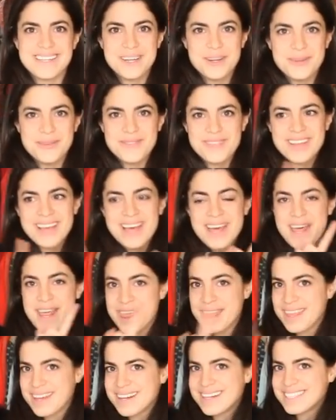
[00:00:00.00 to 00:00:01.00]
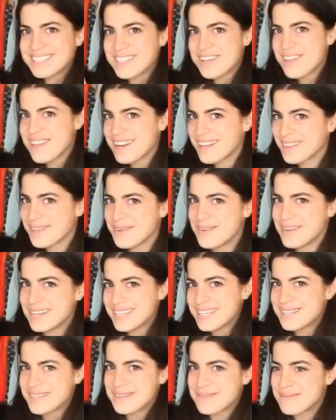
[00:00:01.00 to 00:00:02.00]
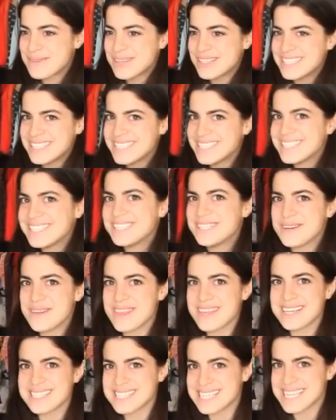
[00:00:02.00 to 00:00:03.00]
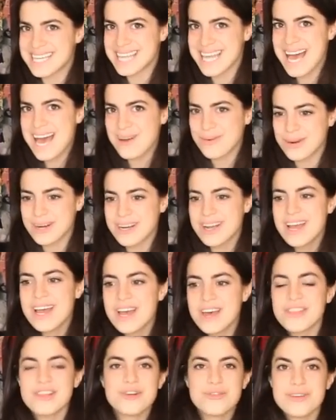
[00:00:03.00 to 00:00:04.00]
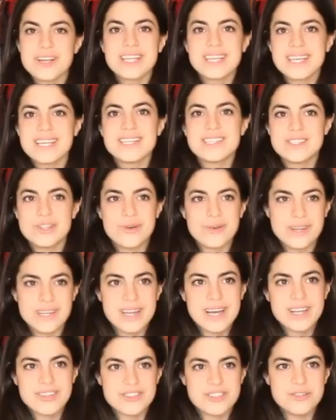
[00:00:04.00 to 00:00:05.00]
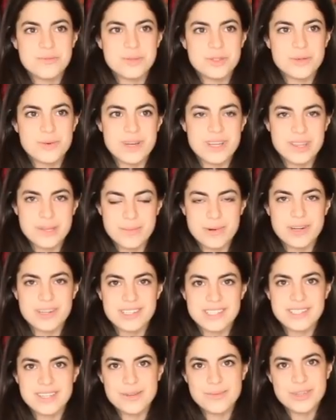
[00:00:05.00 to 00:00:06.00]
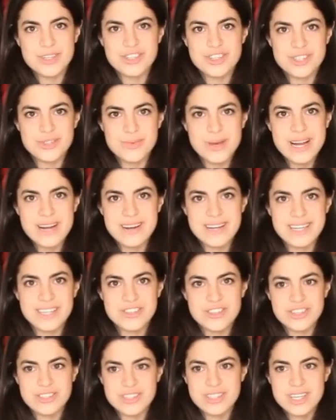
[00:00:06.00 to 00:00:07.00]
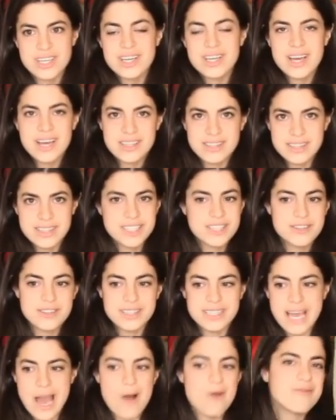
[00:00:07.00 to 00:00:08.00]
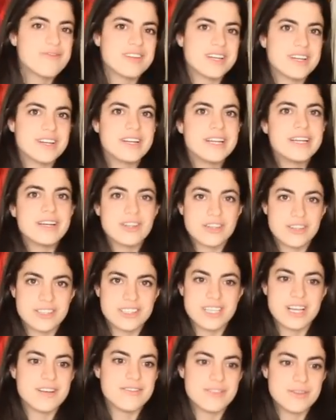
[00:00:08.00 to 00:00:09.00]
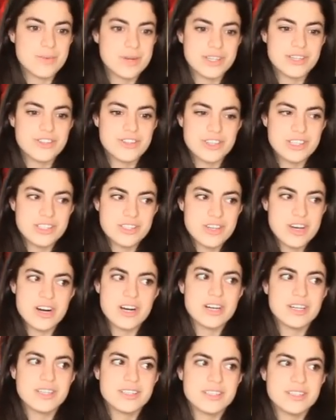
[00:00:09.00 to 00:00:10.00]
Oh, I think I saw that at the window at Barney's, you know, things like that, where there really is no connection between the person and what she's wearing. She's literally outfitted herself in what she saw.